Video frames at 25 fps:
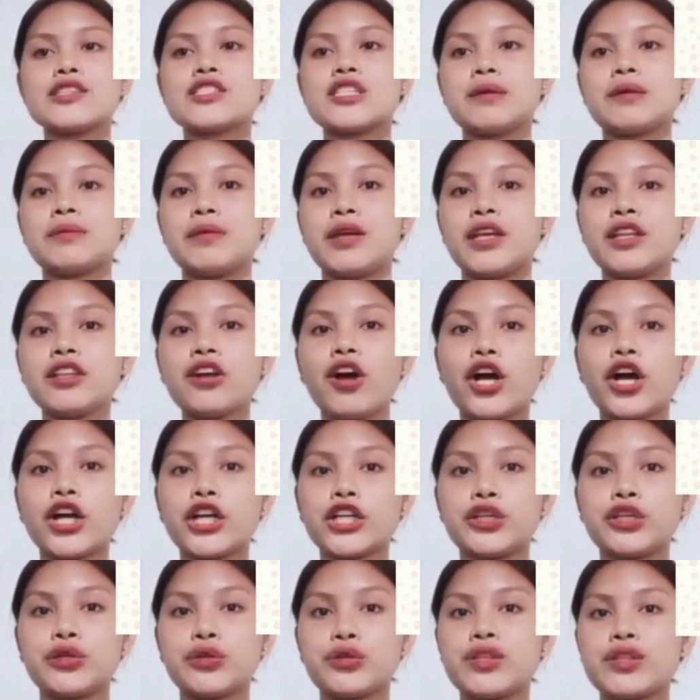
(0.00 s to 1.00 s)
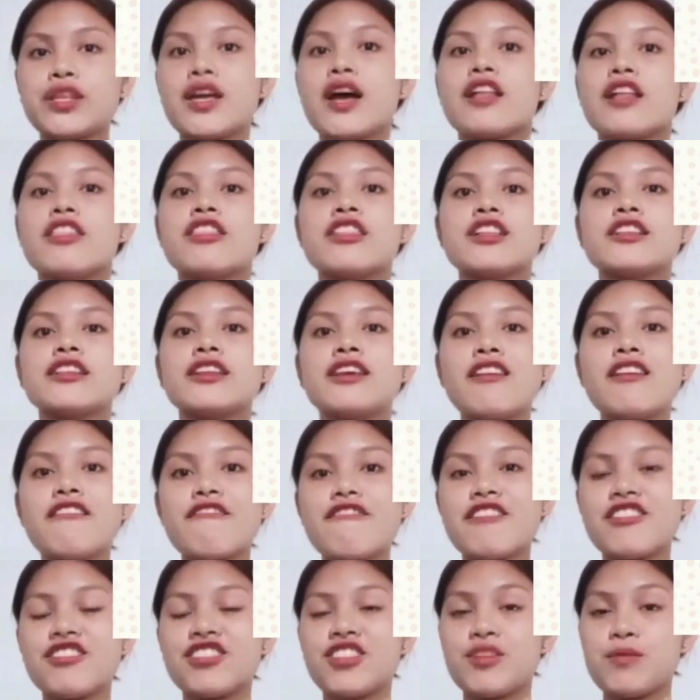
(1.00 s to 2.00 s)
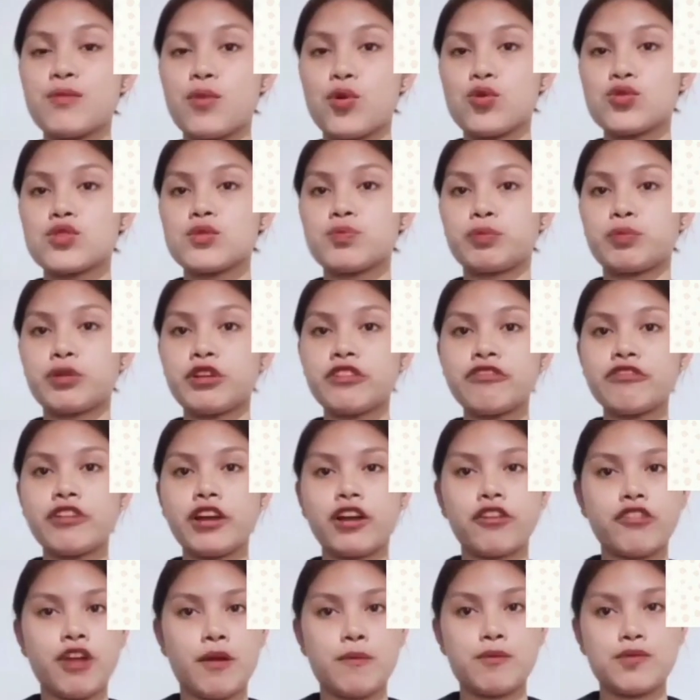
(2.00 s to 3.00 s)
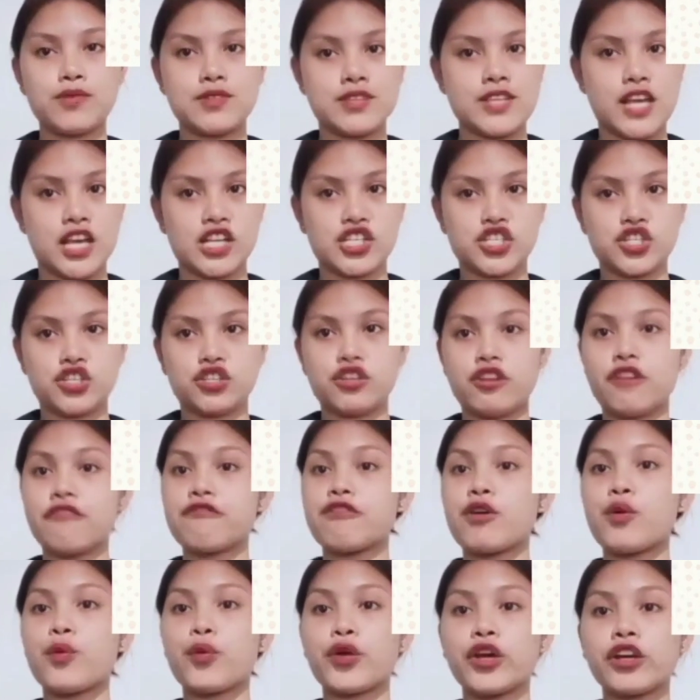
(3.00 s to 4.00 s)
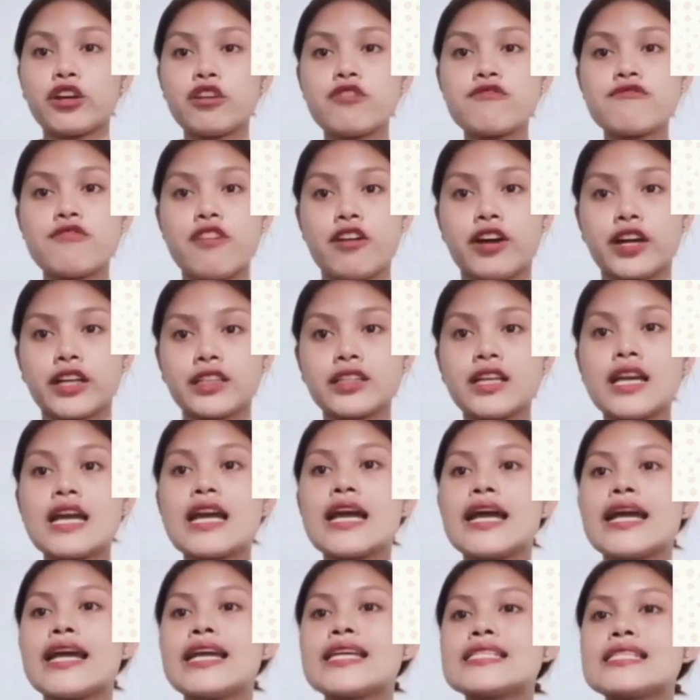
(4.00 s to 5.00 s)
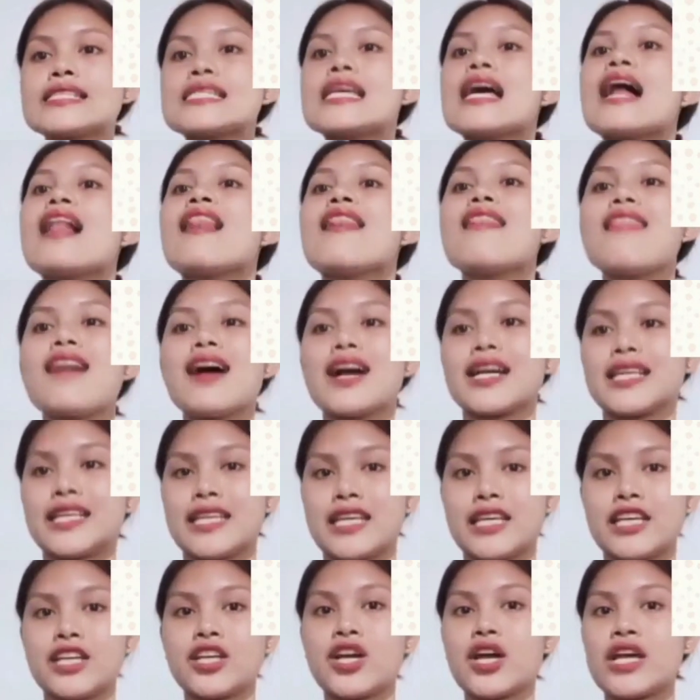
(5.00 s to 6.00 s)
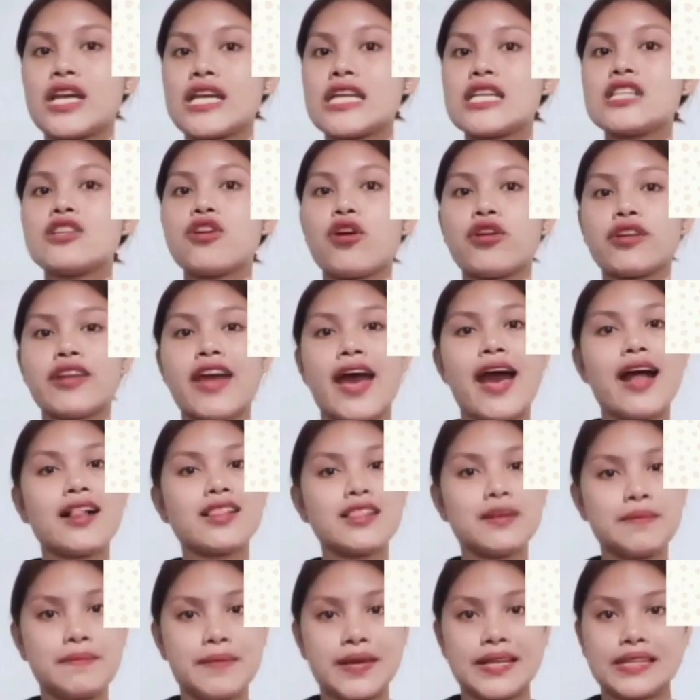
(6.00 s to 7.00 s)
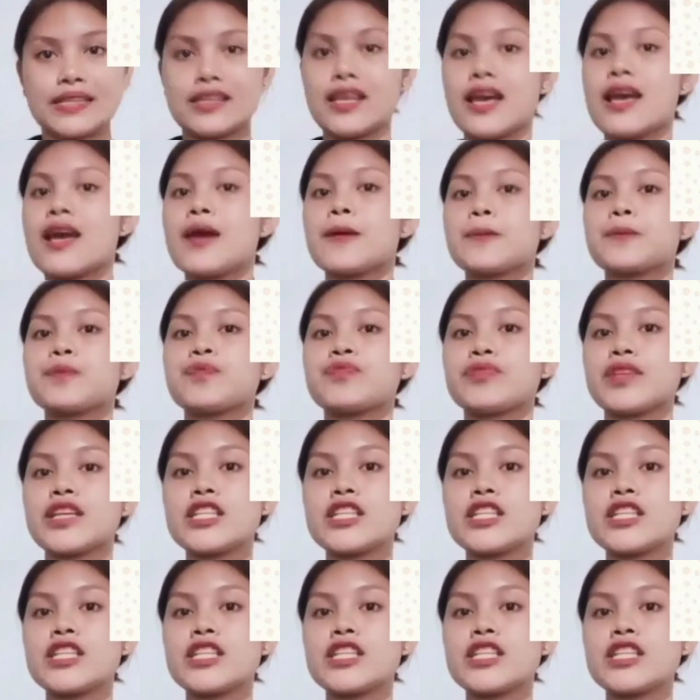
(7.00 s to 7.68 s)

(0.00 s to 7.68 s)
Benjamin argued that even the most perfect reproduction of a work of art is lacking in an element,